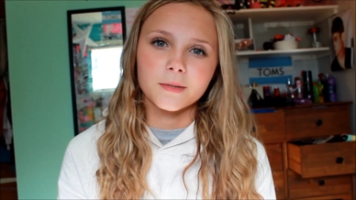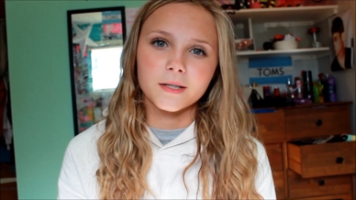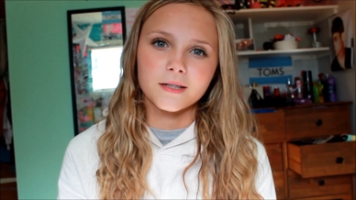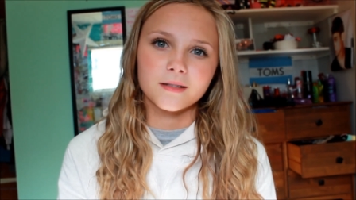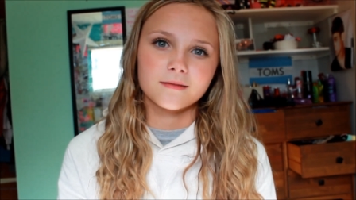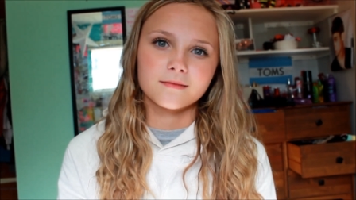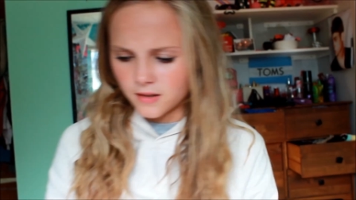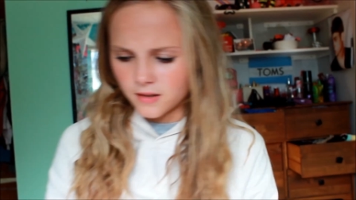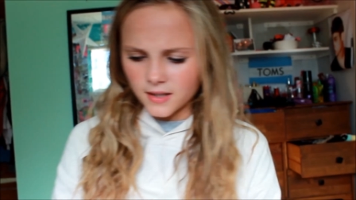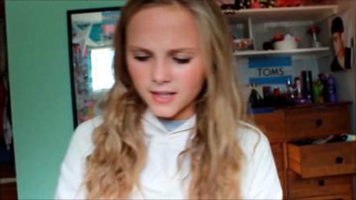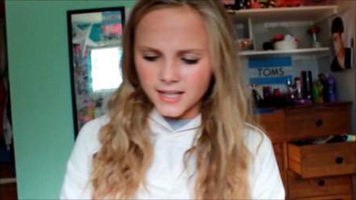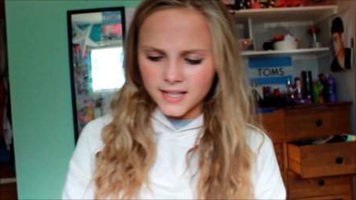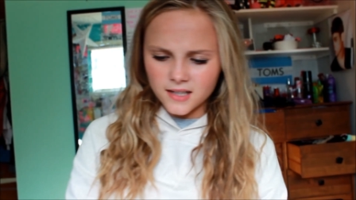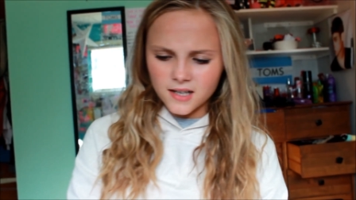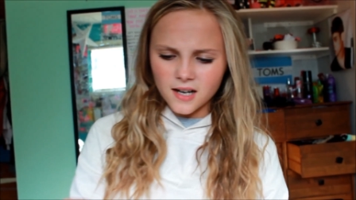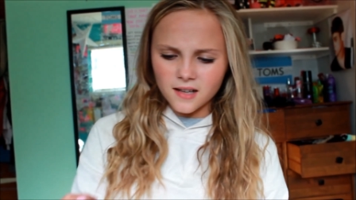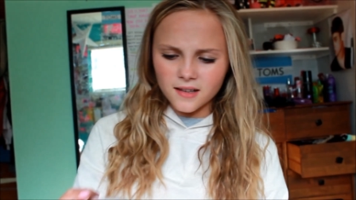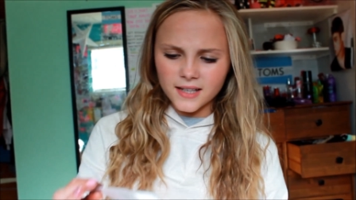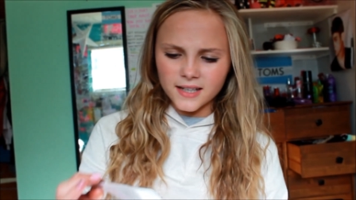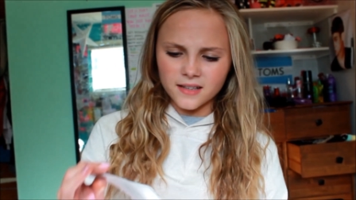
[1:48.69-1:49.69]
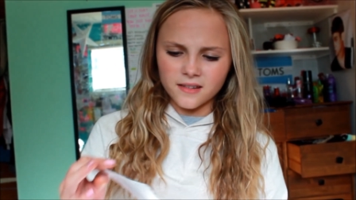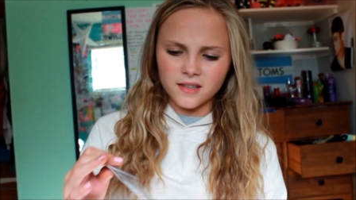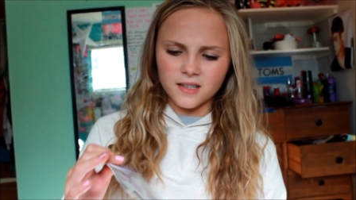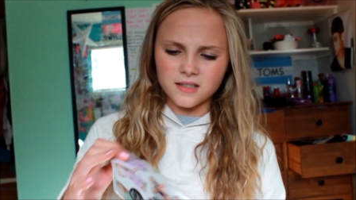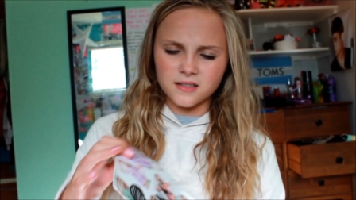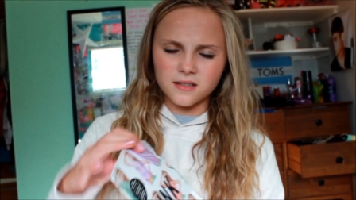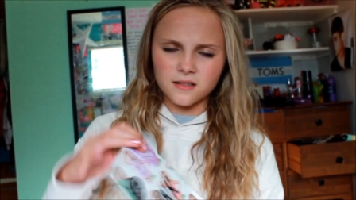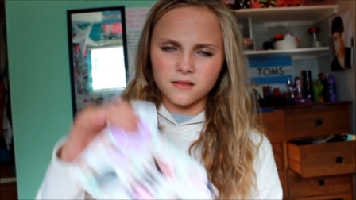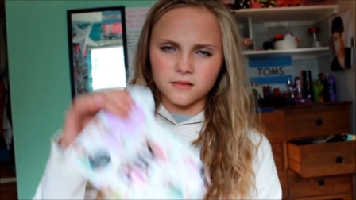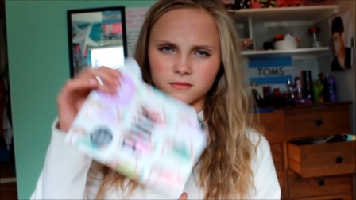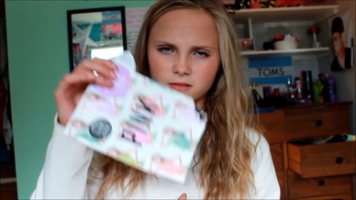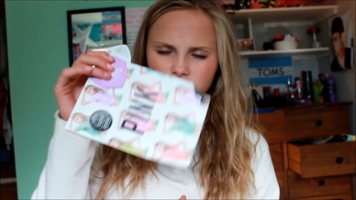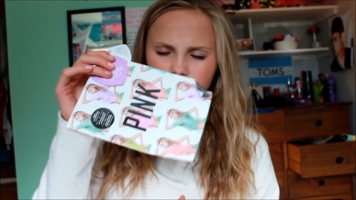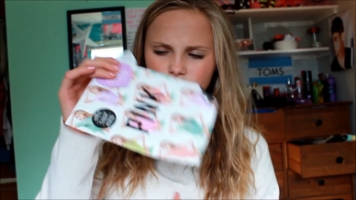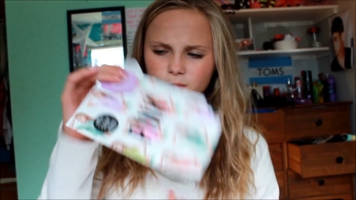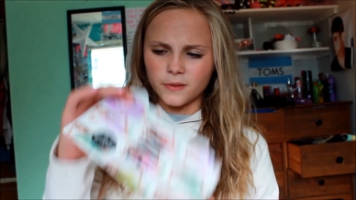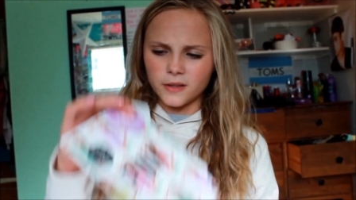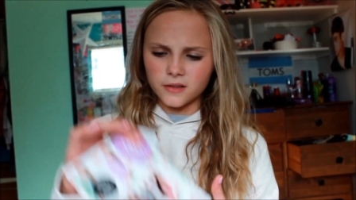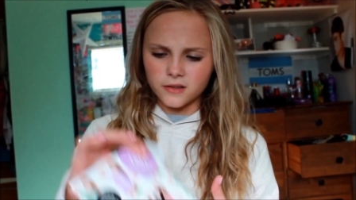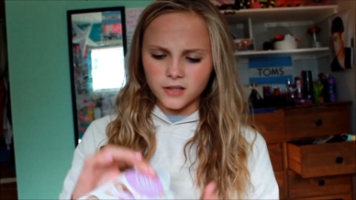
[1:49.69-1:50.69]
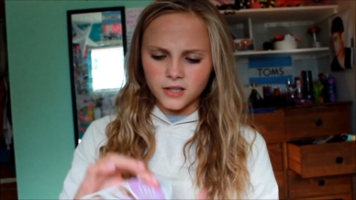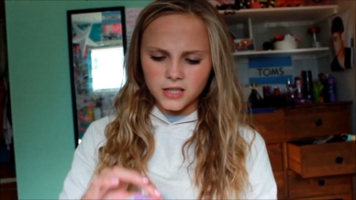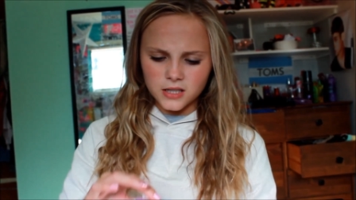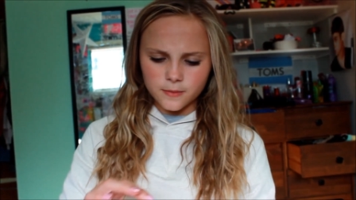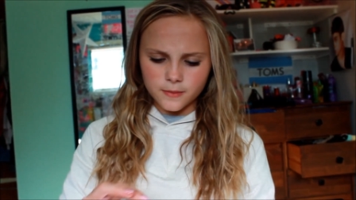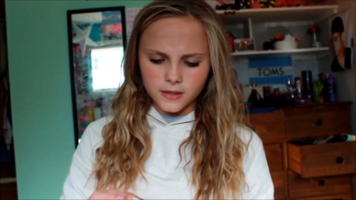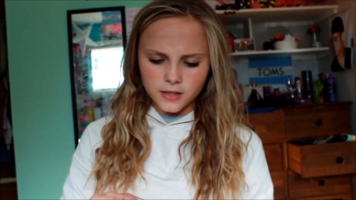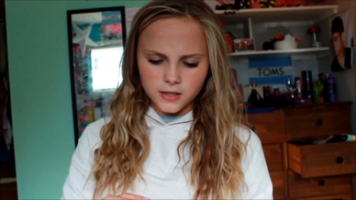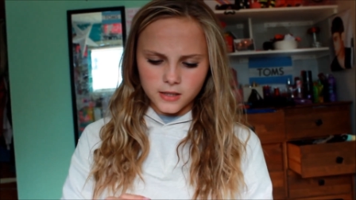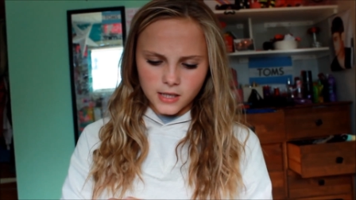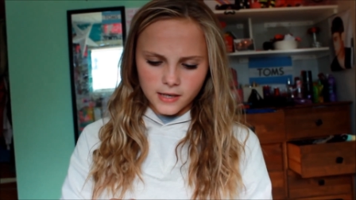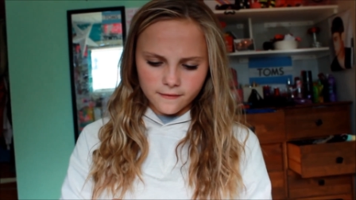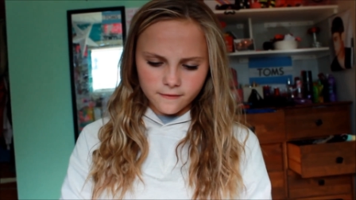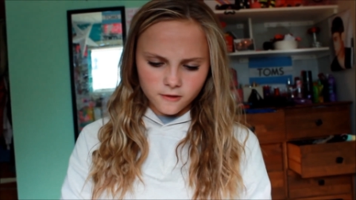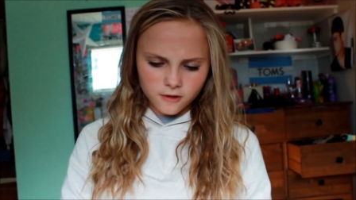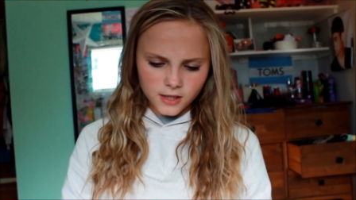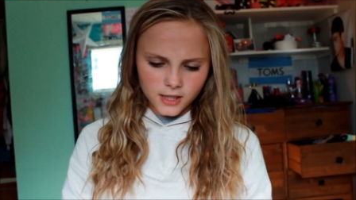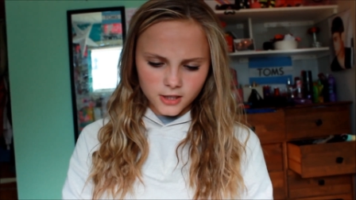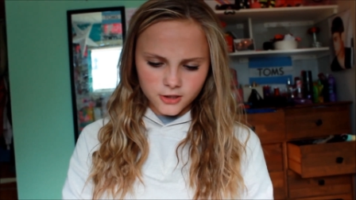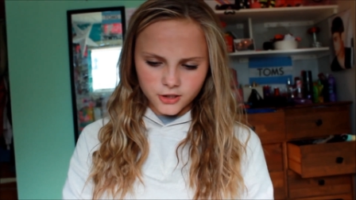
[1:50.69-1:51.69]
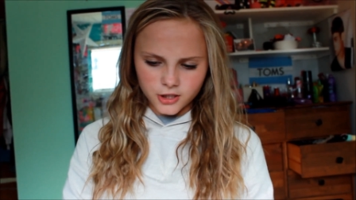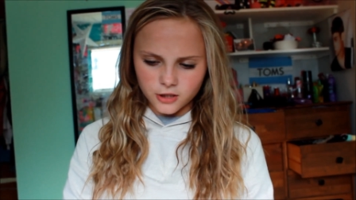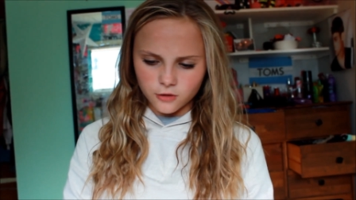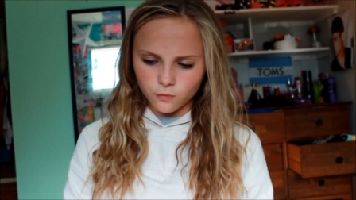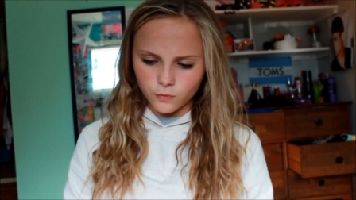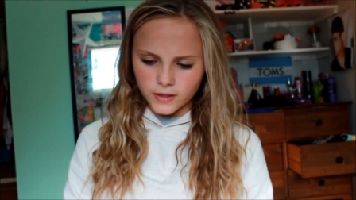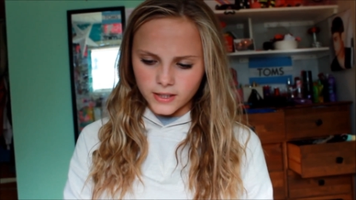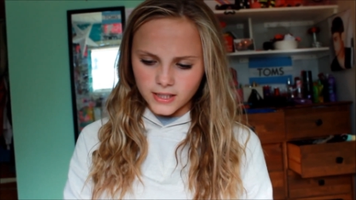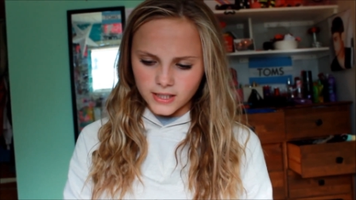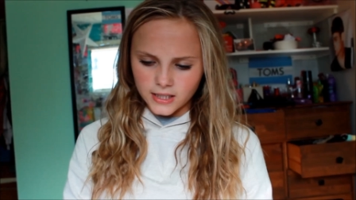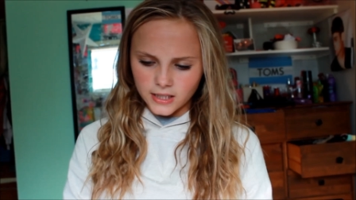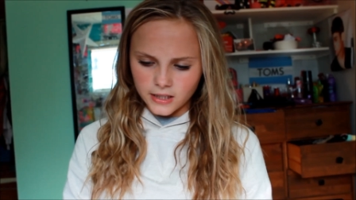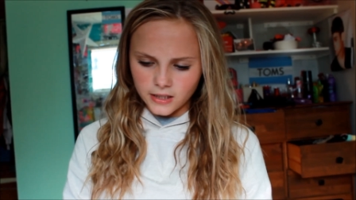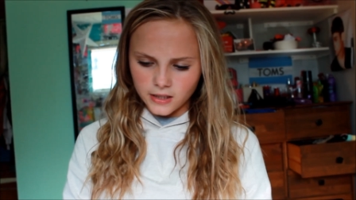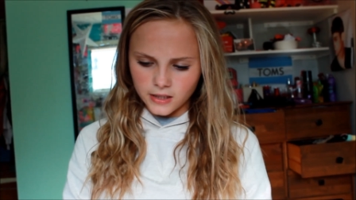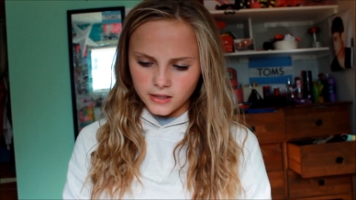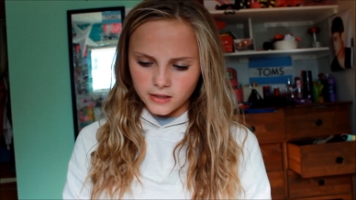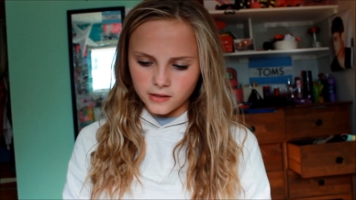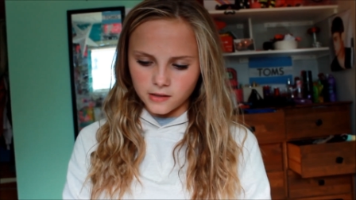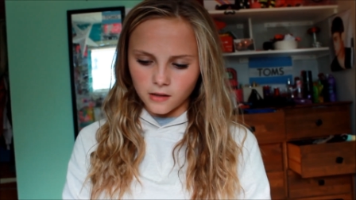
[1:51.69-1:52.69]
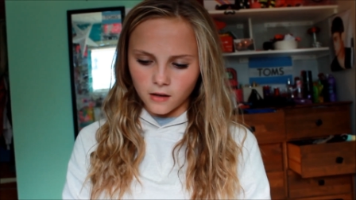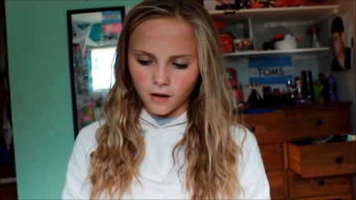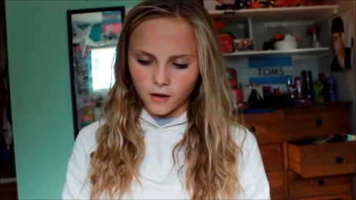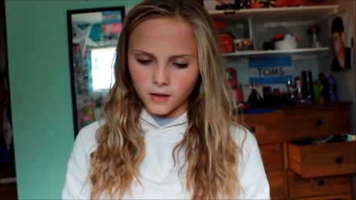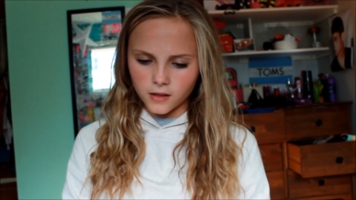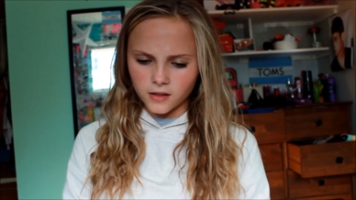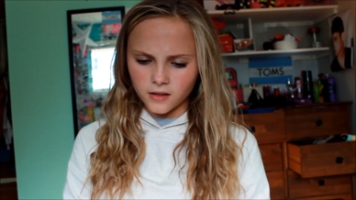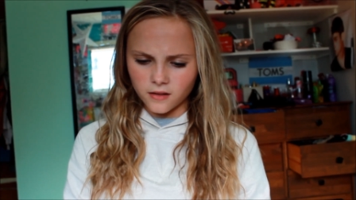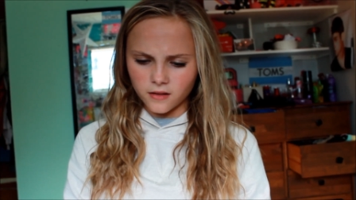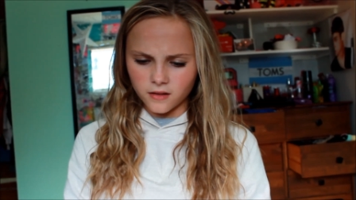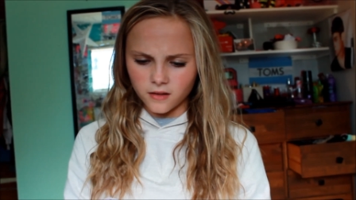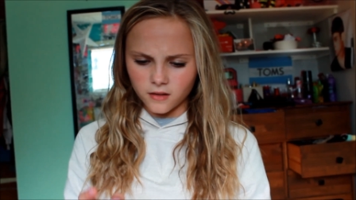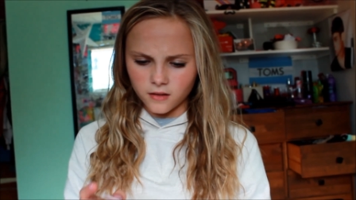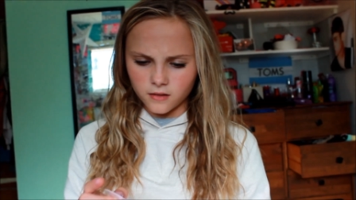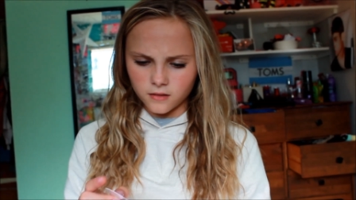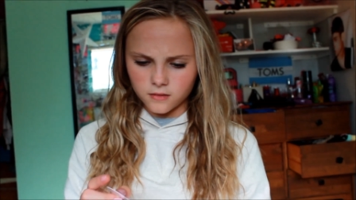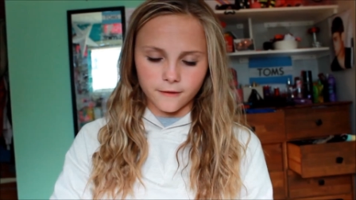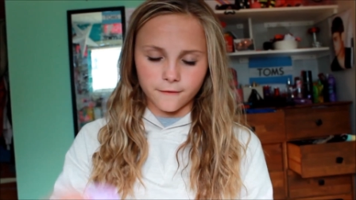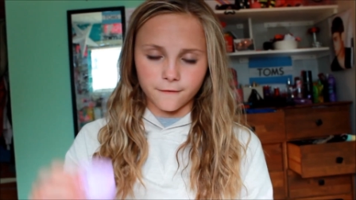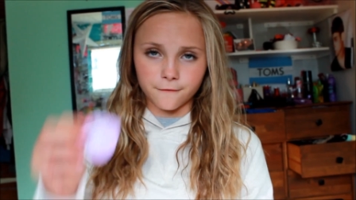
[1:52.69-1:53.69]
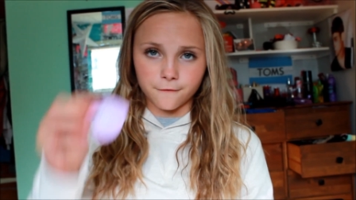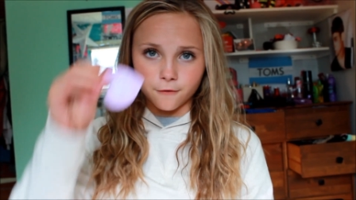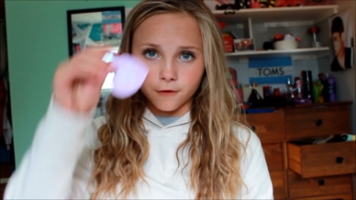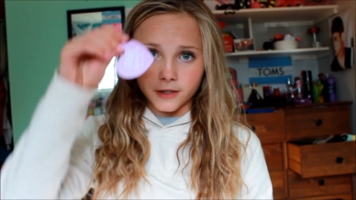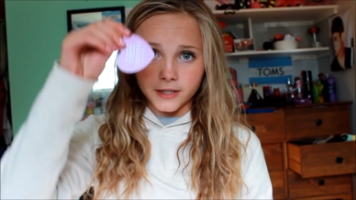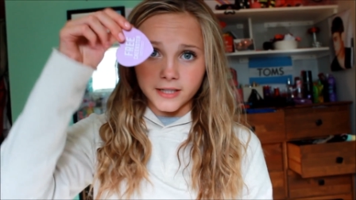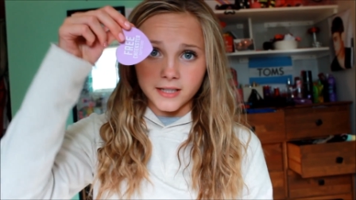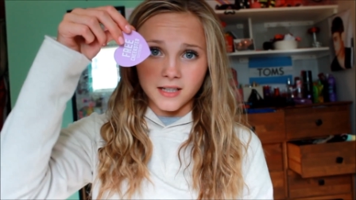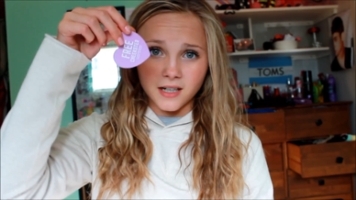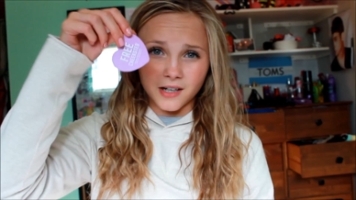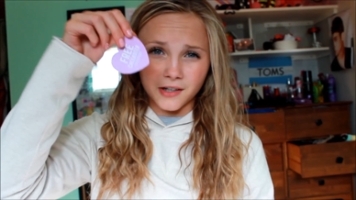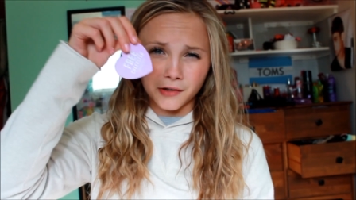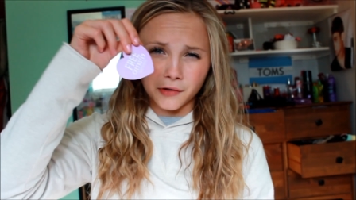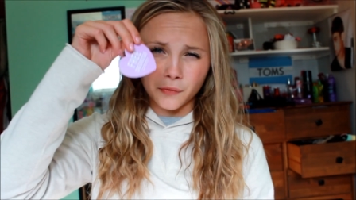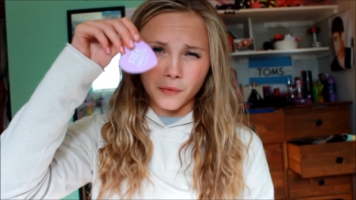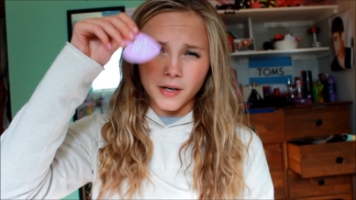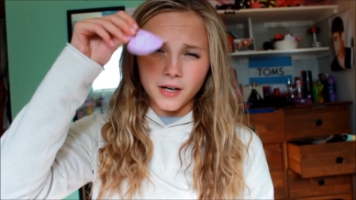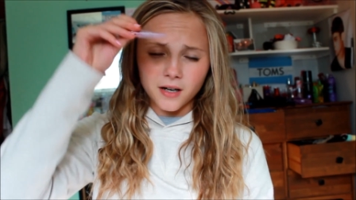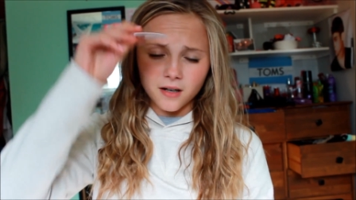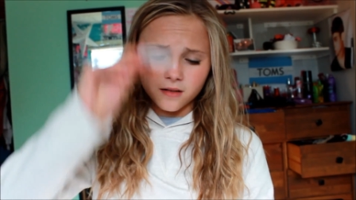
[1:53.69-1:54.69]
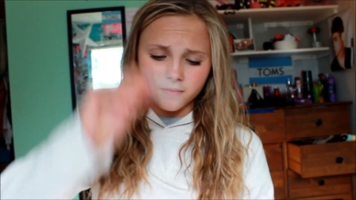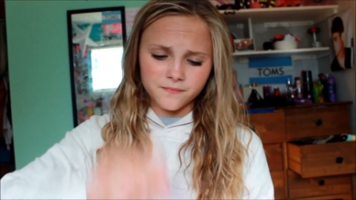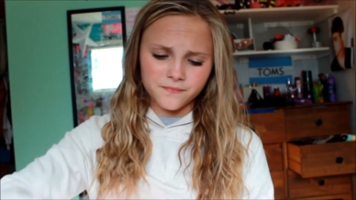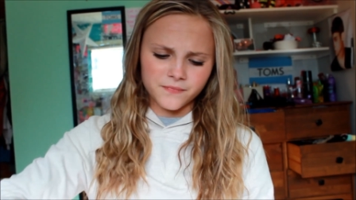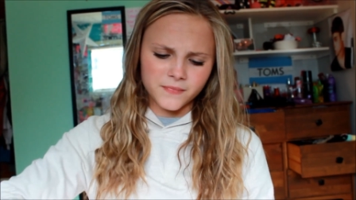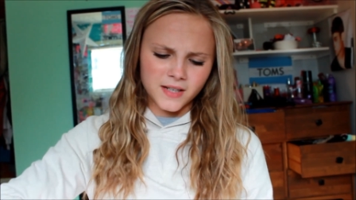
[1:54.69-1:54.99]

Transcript: And then I got like these little coupon things, but I never actually went in and got anything, the free underwear,